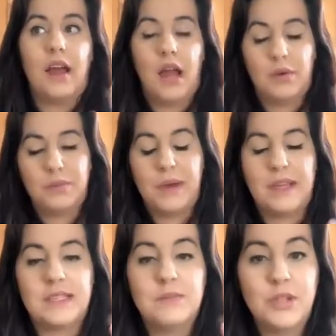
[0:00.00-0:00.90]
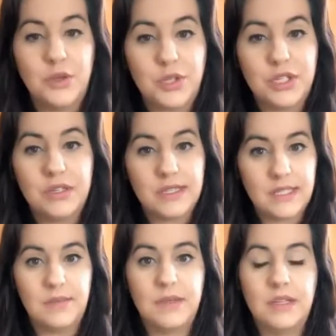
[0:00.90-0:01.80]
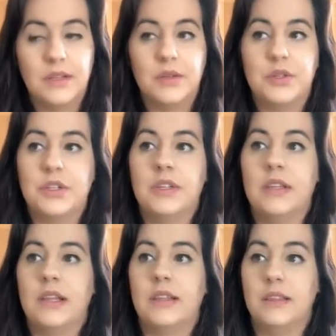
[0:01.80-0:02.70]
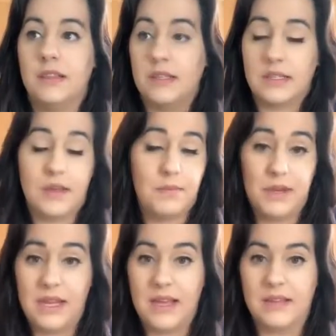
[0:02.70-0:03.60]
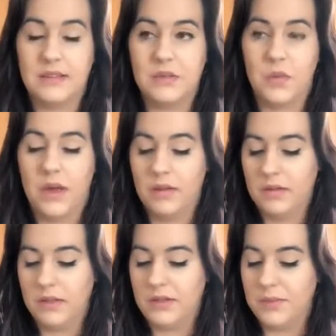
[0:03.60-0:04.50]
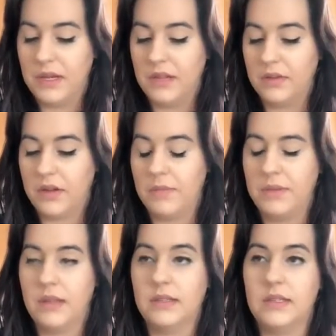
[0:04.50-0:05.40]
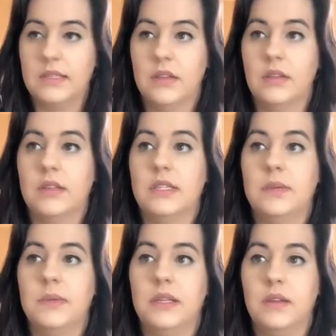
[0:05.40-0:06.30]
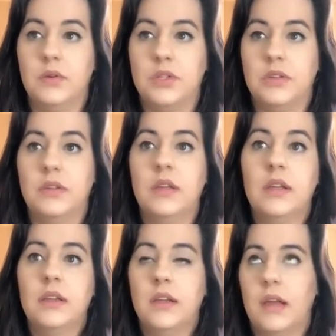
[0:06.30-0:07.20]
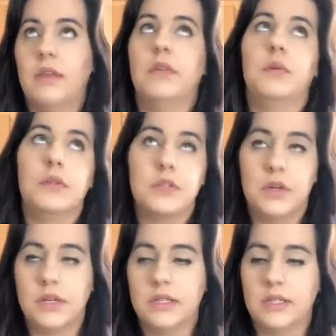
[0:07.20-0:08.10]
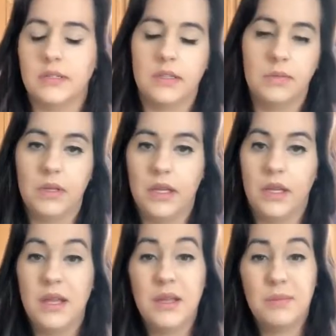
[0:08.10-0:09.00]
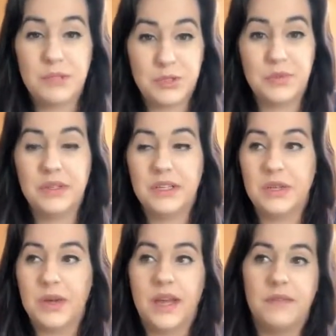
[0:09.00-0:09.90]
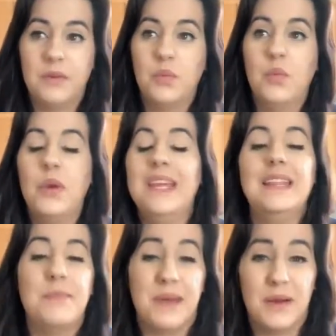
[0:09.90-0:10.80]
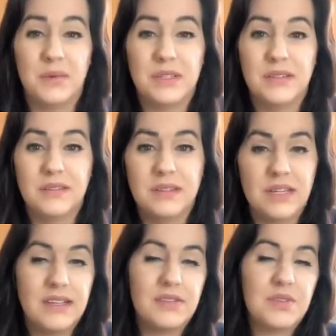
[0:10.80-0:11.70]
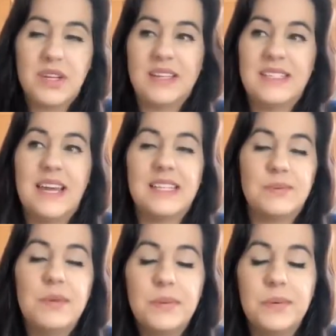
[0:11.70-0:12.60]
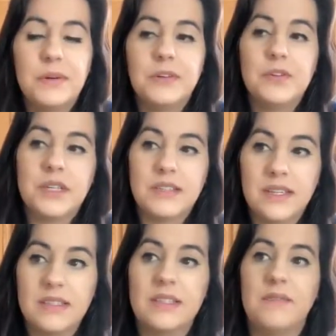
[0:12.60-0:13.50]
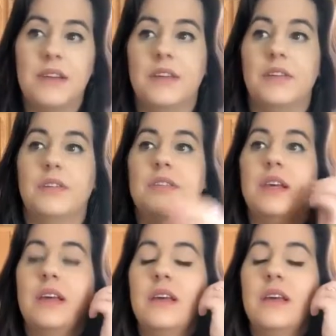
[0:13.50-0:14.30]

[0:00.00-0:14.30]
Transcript: I would buy some lotion, CBD lotion, that this company has as well. And there's many other companies that sell the CBD lotion. Everyone's trying to sell CBD, but you have to weed them out. Try to test people, test the vendors.